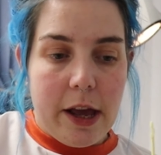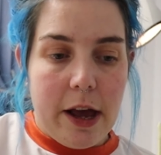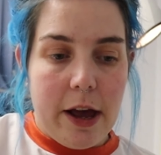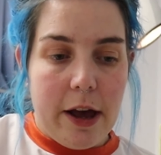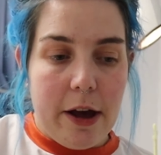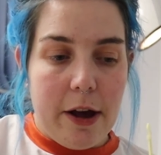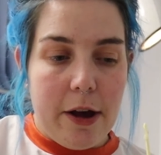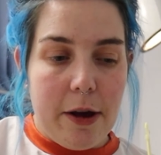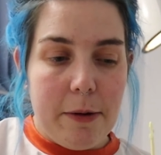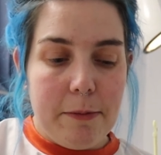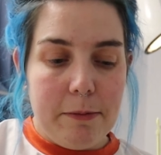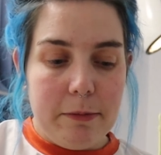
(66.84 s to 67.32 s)

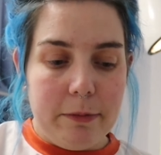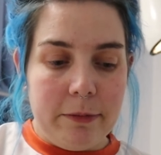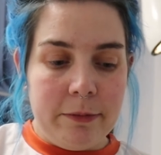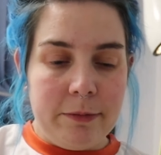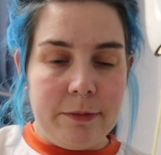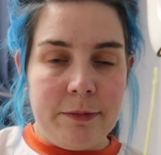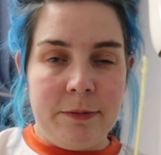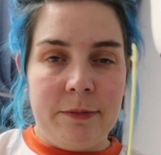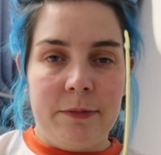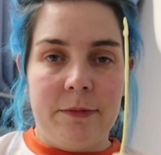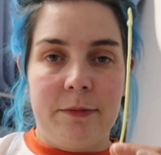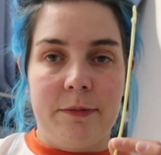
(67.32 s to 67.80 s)

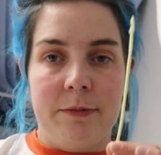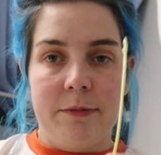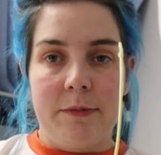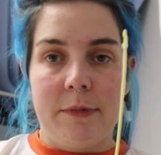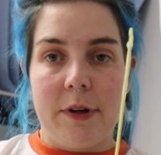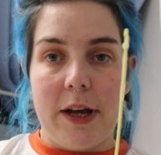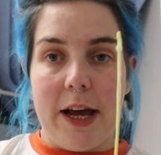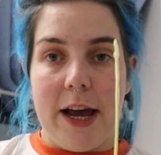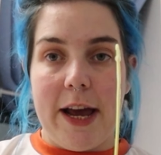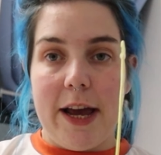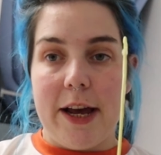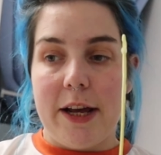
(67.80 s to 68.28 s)

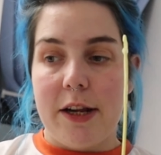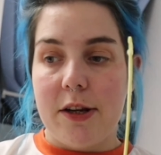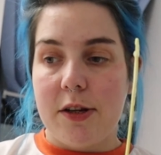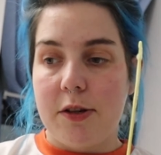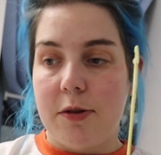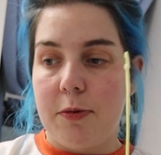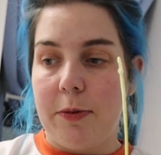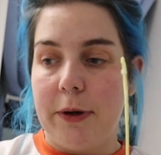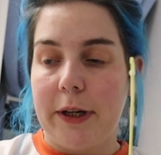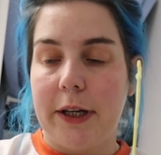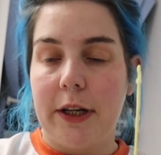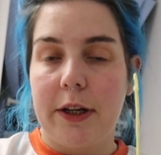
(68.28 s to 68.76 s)

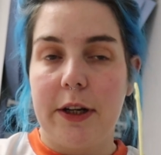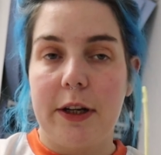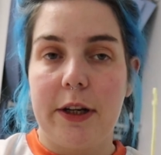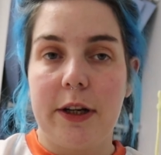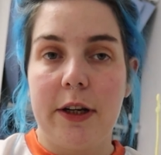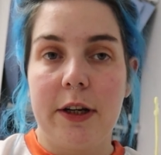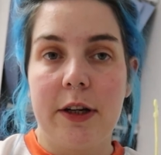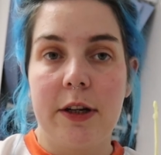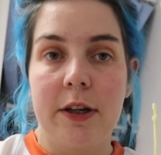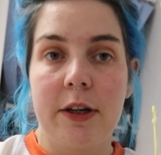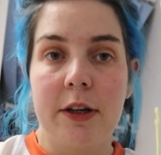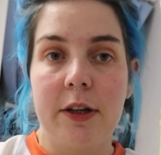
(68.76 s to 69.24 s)
and we're
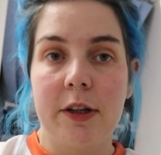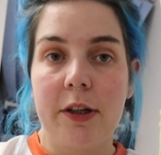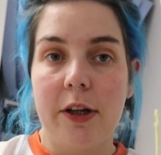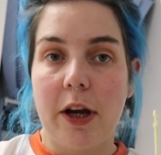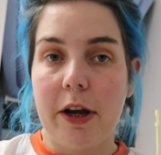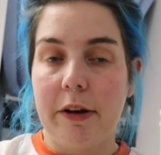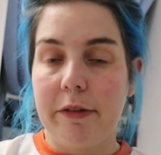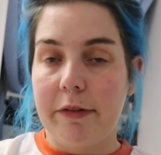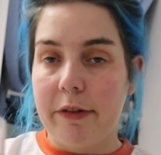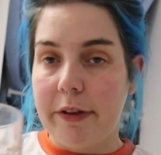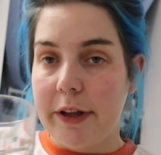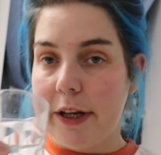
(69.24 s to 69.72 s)
gonna
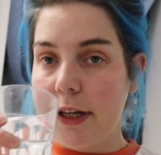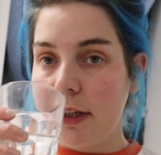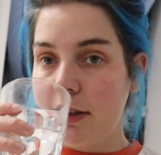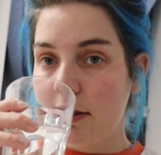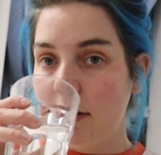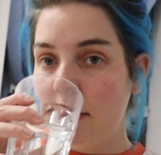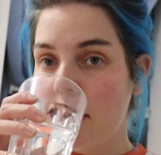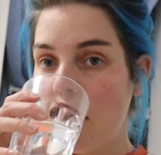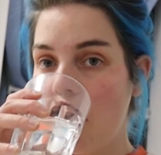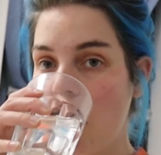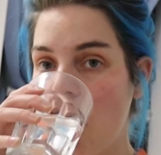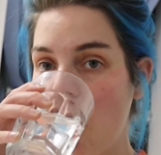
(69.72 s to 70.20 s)
go for this.
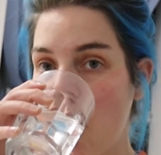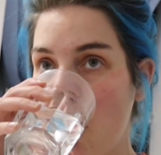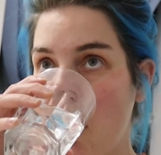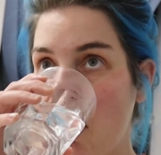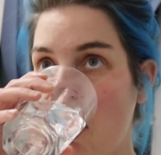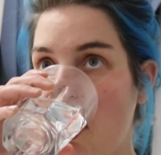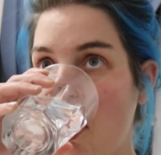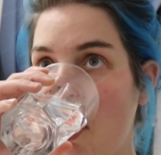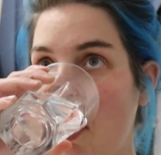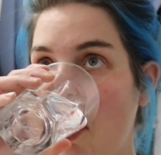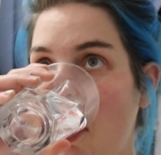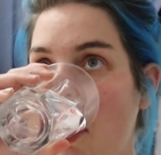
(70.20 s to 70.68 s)

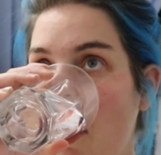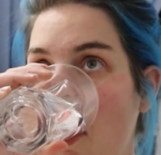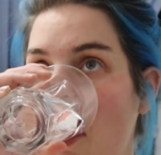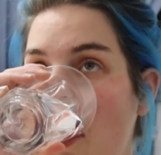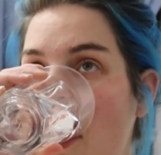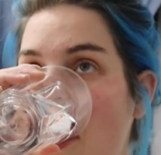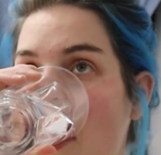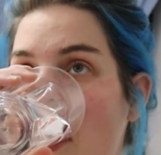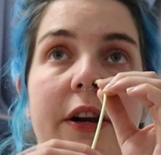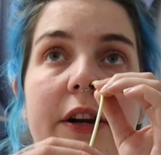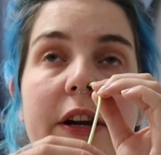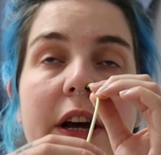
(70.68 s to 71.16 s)

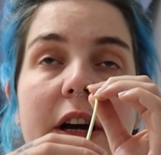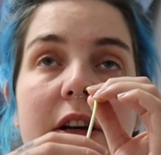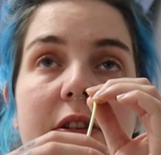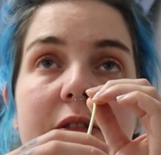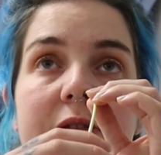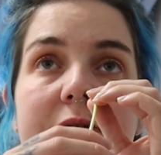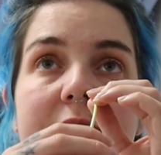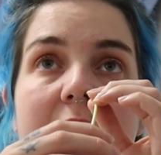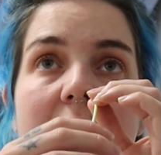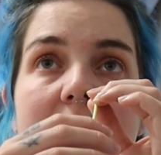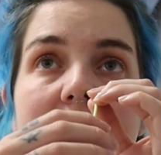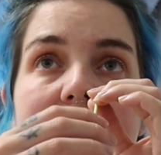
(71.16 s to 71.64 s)

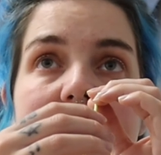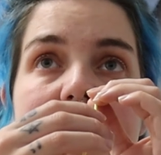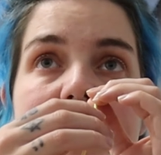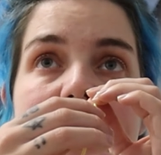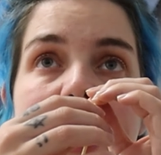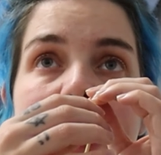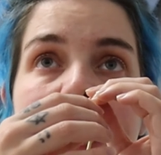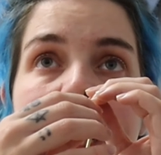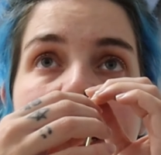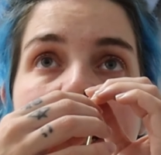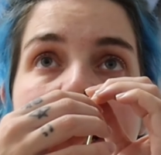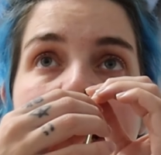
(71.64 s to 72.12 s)
That's very
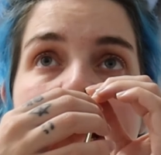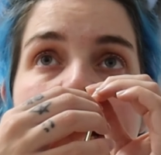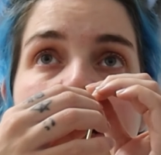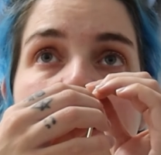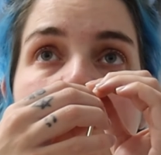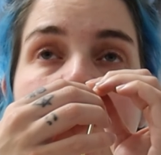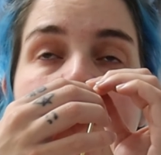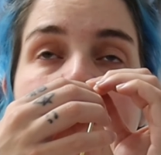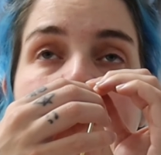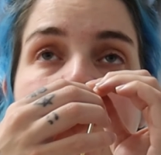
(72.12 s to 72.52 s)
tickly,